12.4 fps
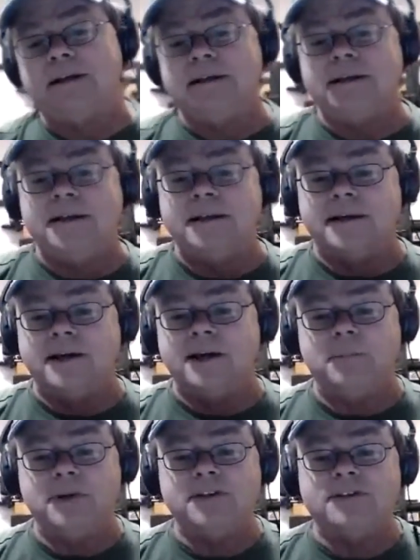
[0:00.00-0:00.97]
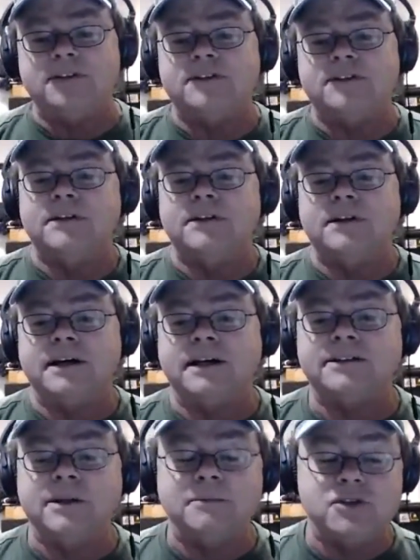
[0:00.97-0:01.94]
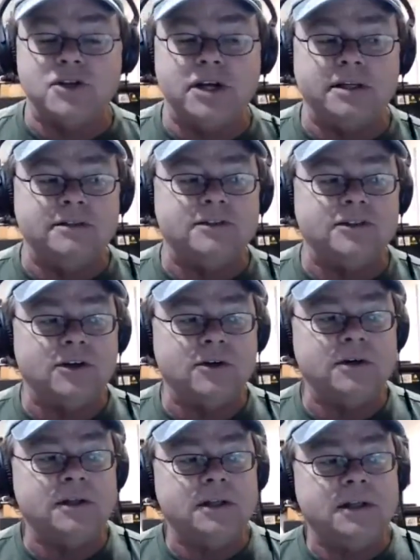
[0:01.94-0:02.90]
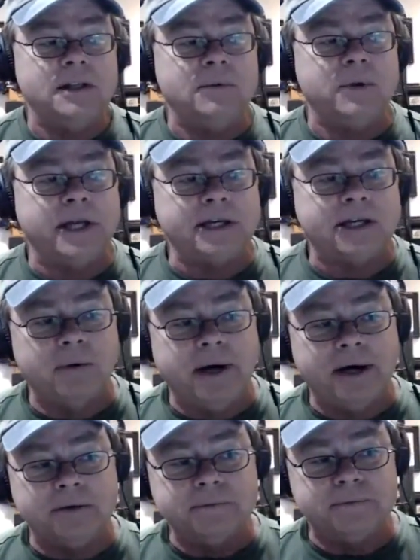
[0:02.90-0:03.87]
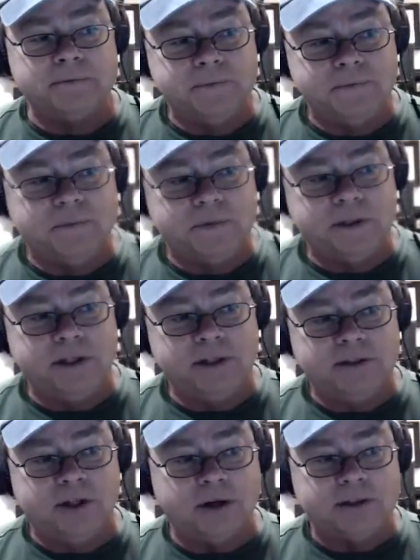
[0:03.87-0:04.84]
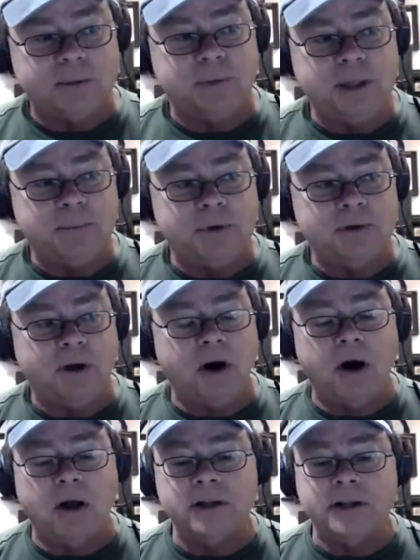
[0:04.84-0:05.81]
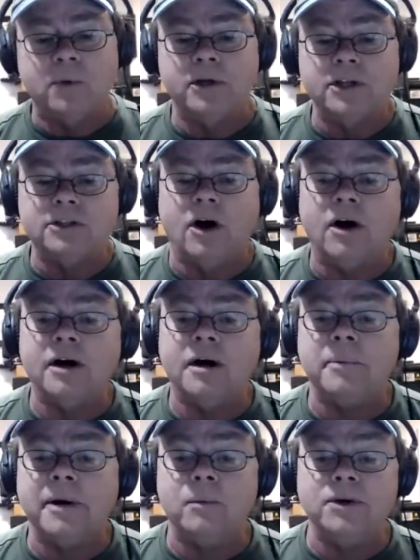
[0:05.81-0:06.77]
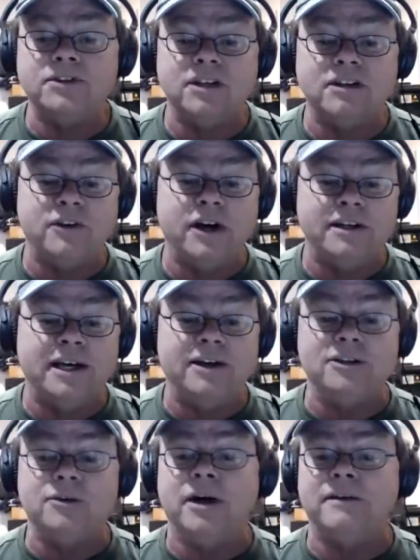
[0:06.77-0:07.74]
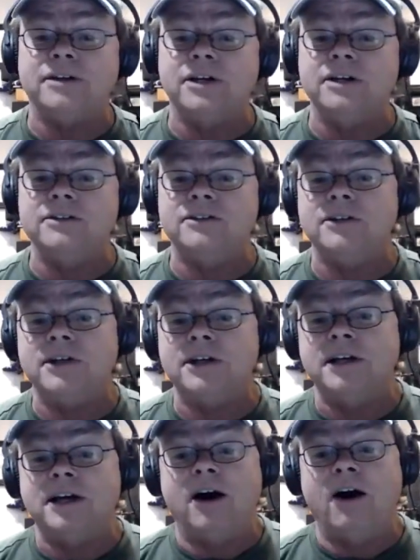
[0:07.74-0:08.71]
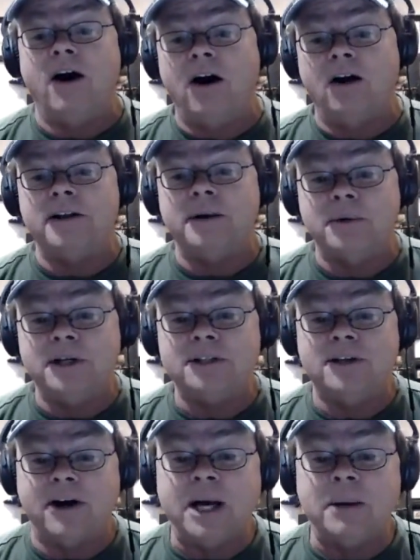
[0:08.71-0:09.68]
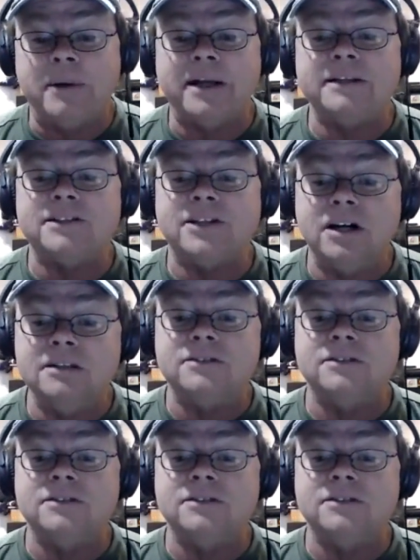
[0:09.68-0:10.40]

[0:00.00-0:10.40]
in the gun business, I guess I'm jaded. So when I go out and you talk to people, and all they want to talk about once they found out you have guns, all they want to talk about is guns.